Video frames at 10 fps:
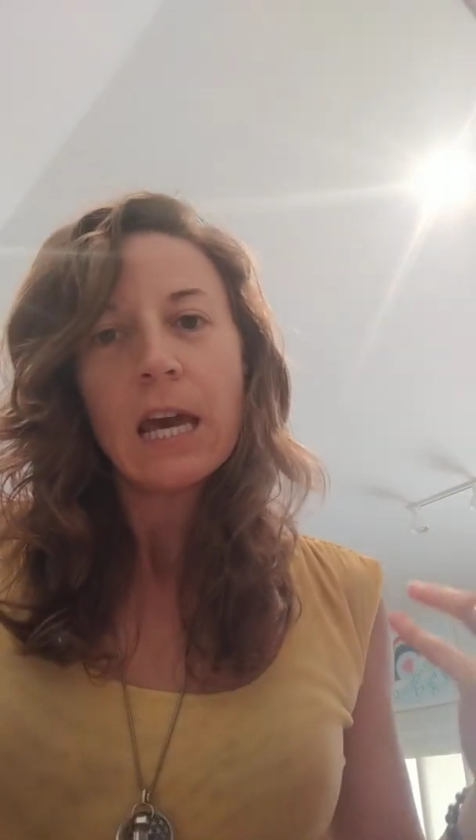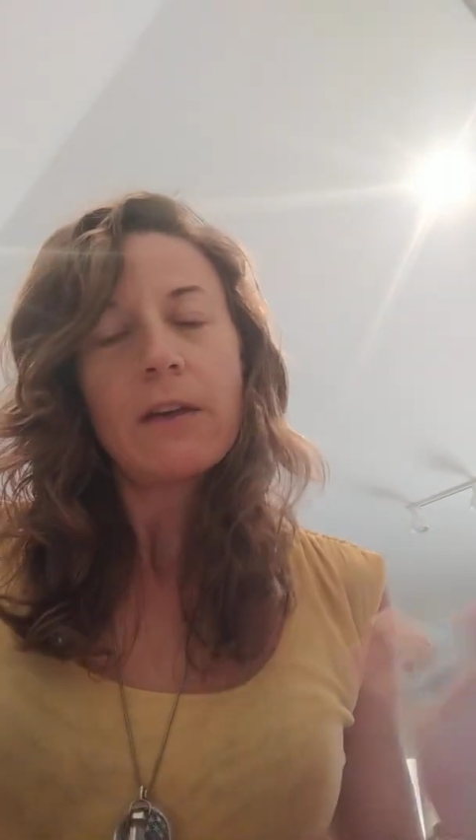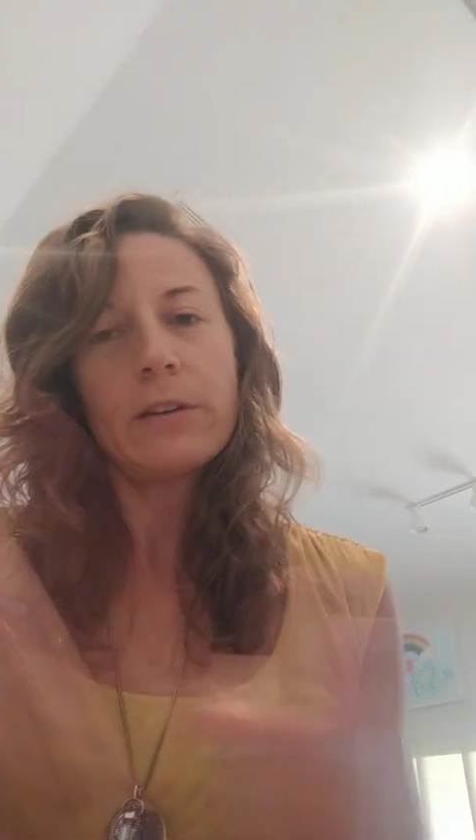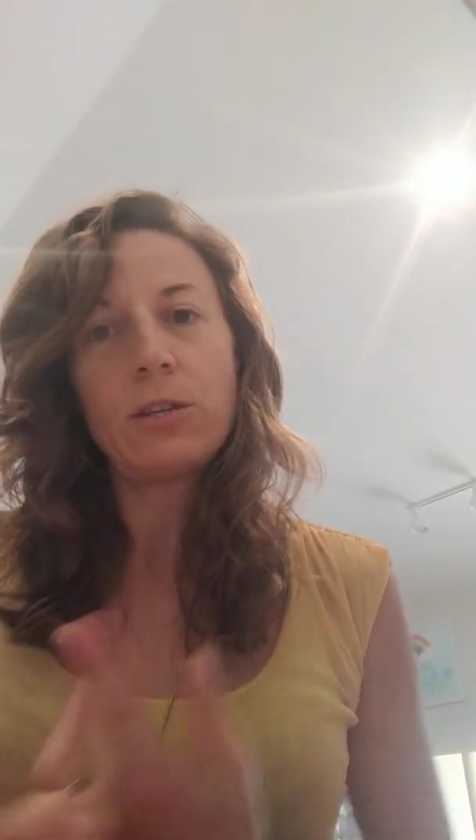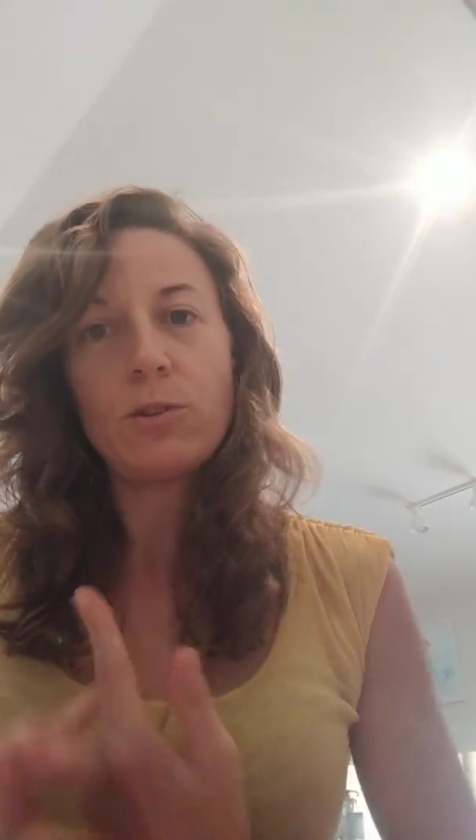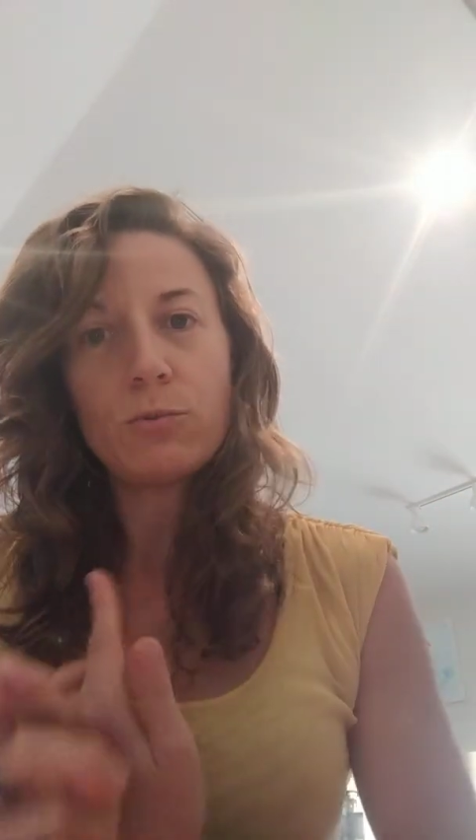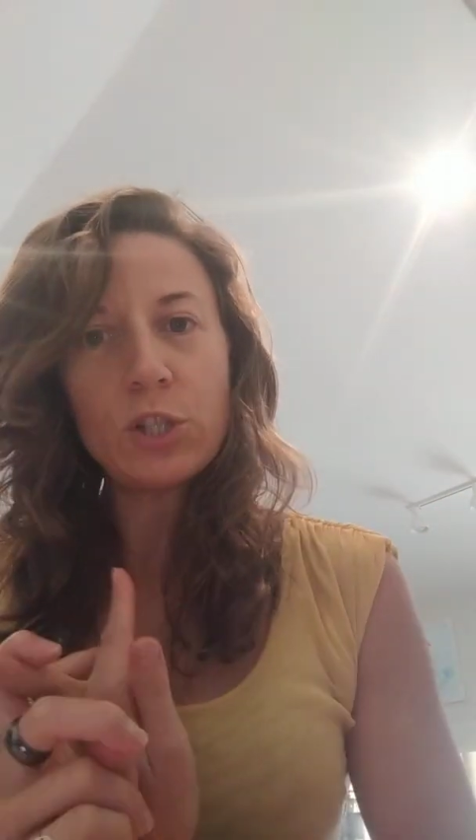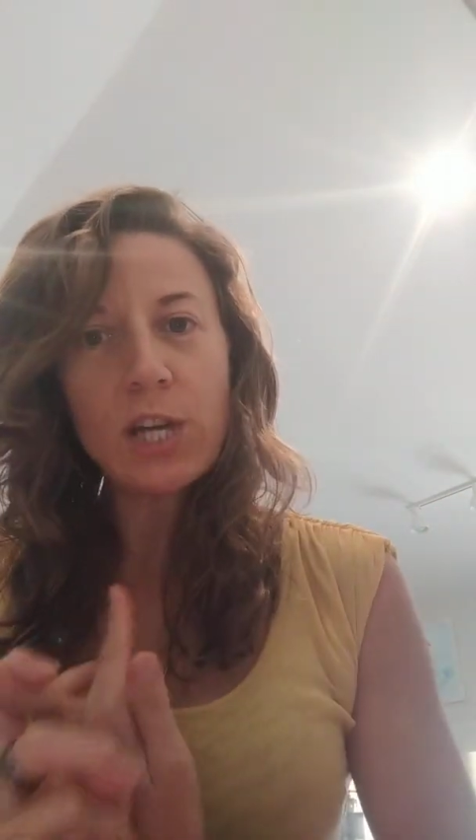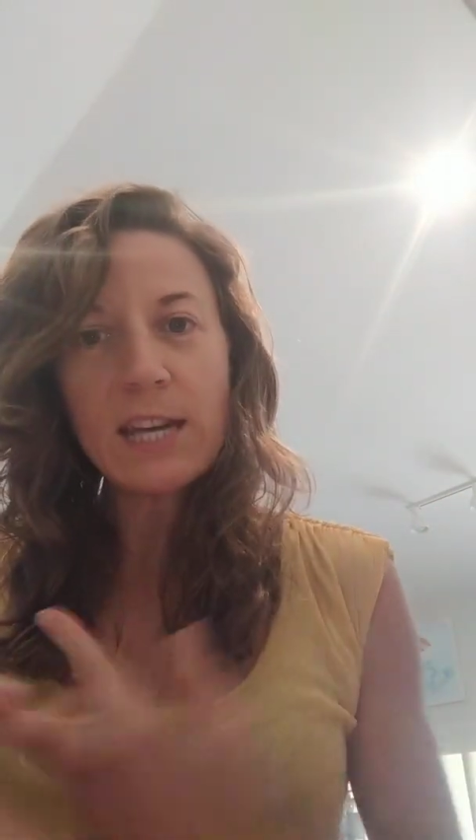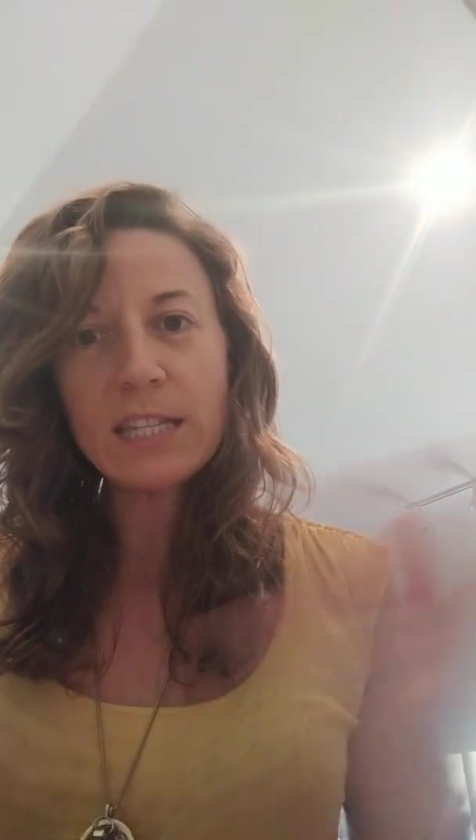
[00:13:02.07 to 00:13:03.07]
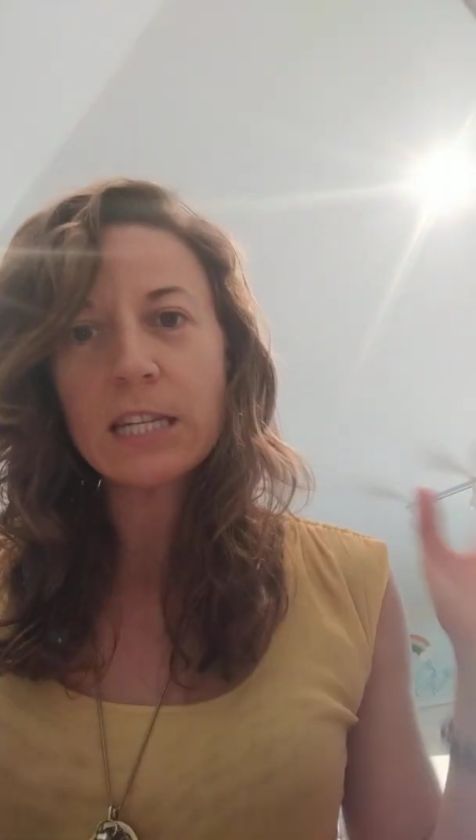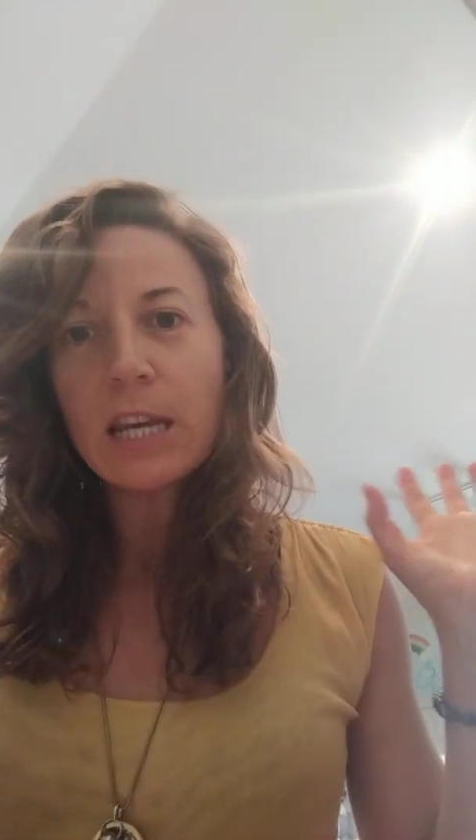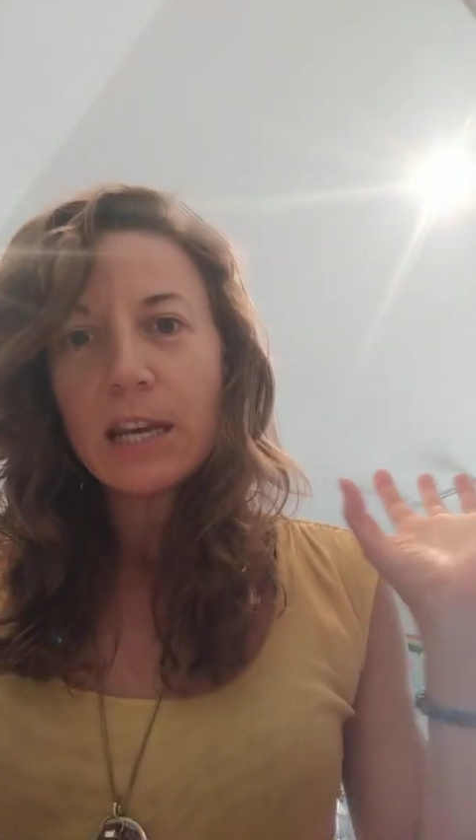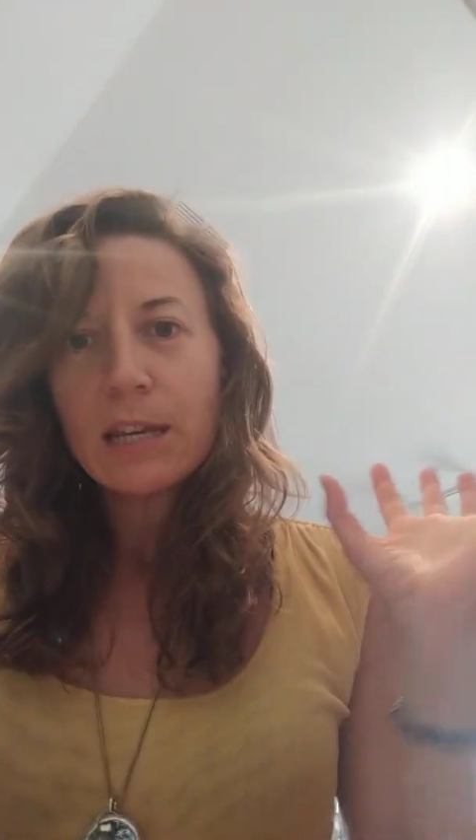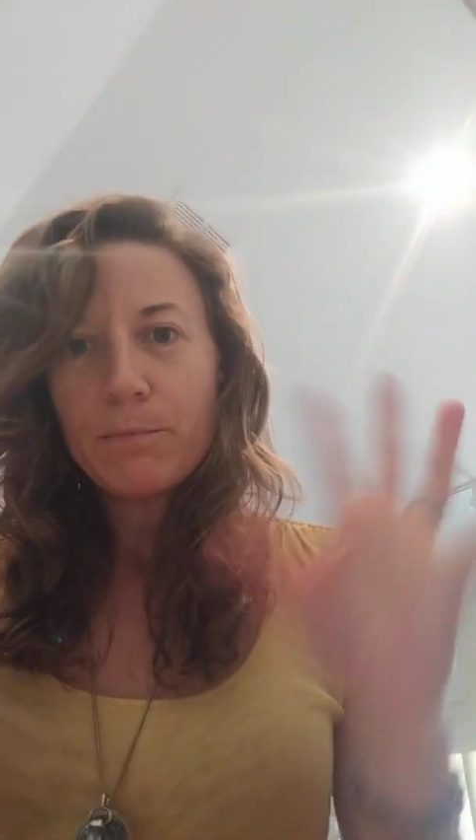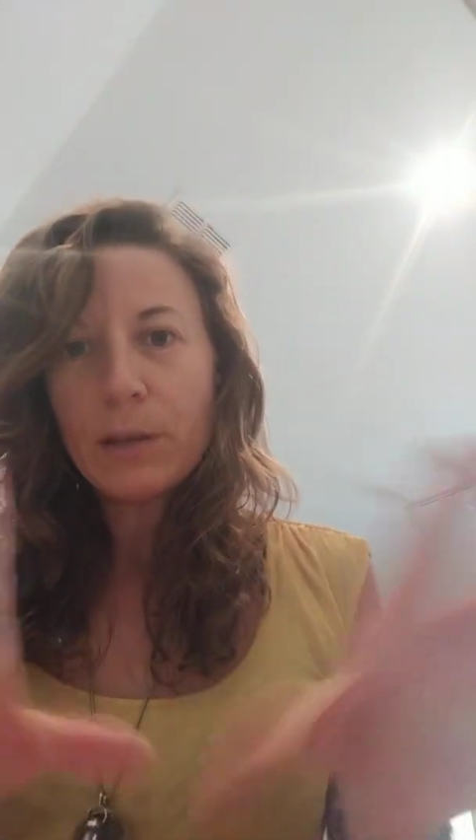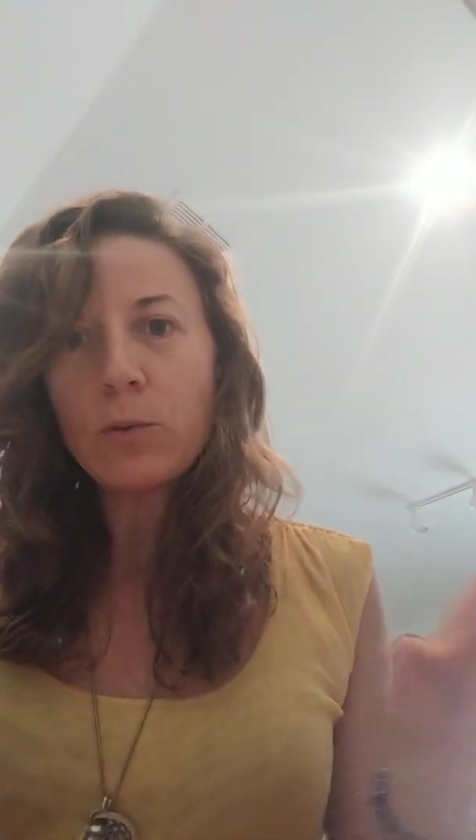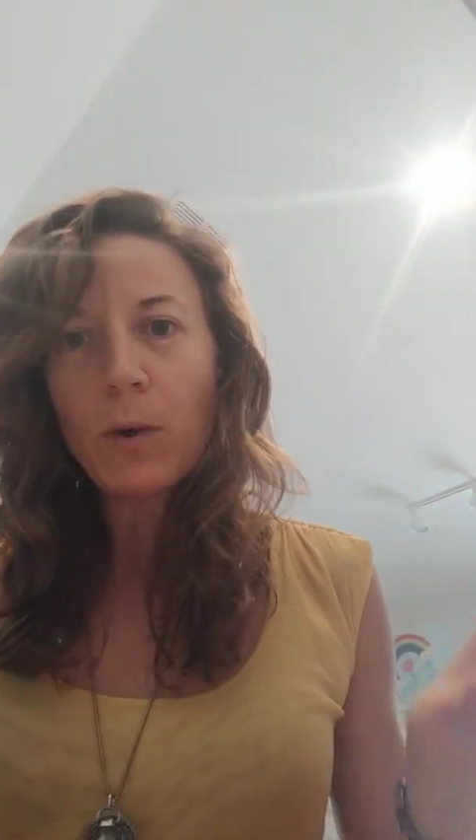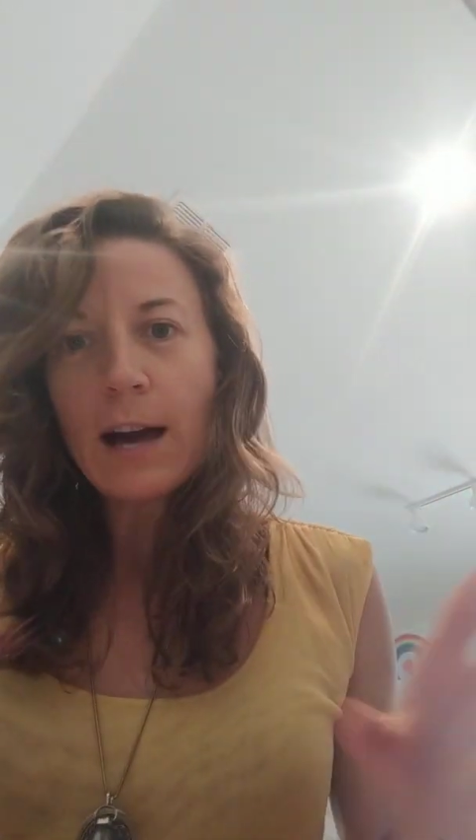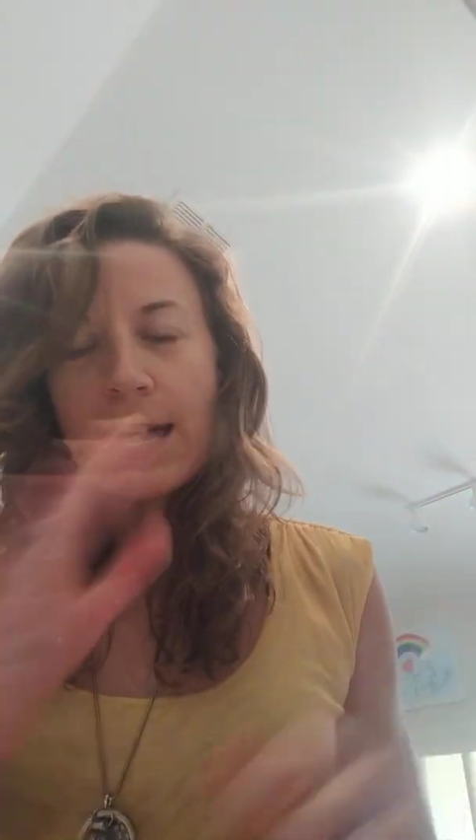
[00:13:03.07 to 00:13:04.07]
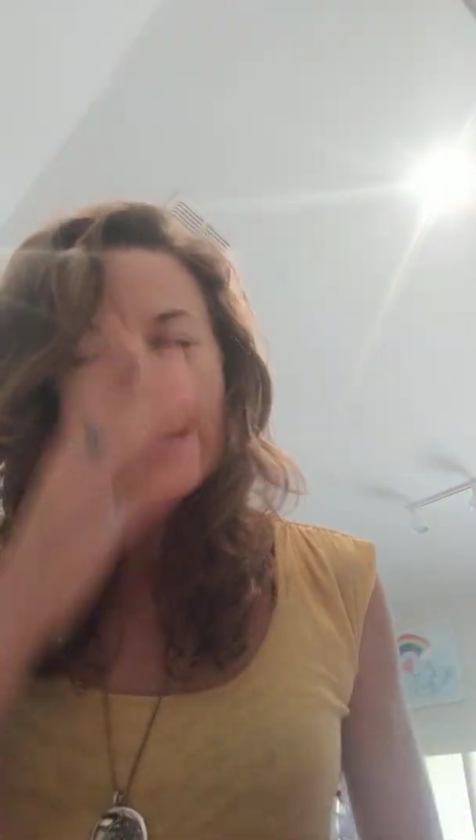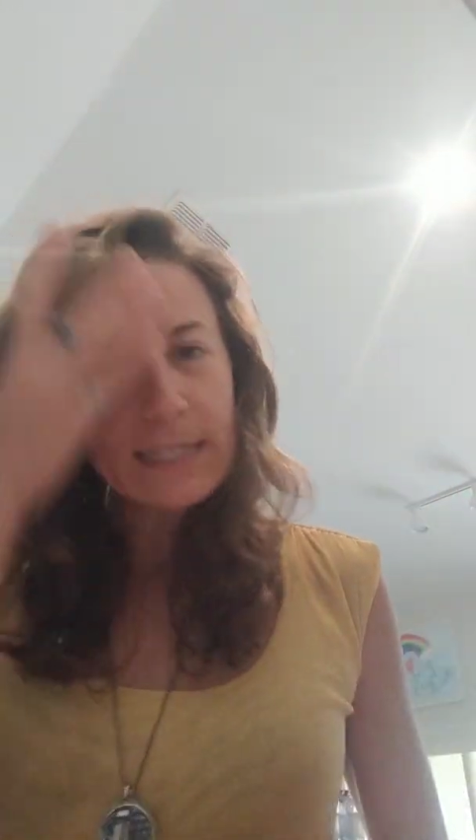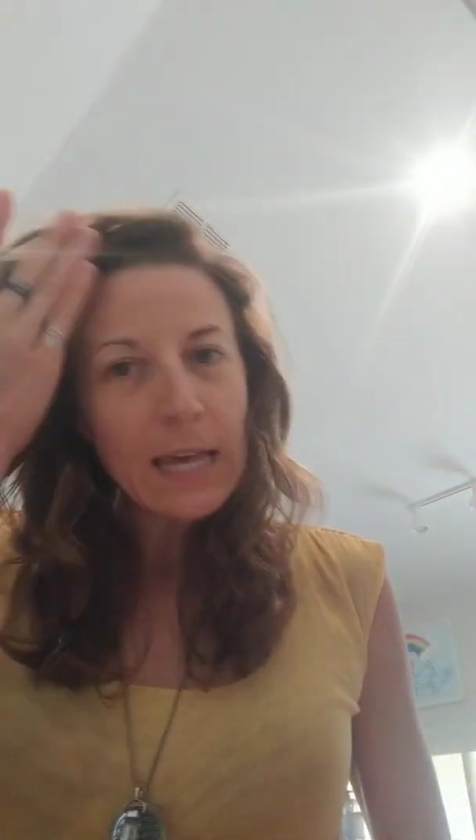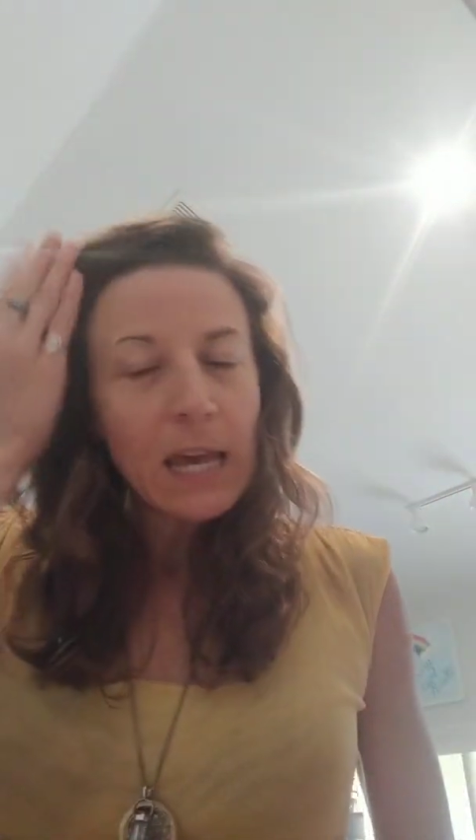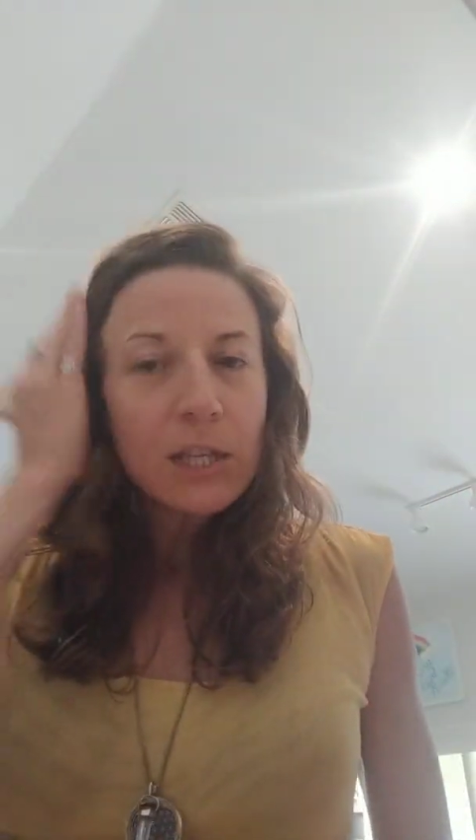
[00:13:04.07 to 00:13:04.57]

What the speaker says: everything you ingest, pill-wise.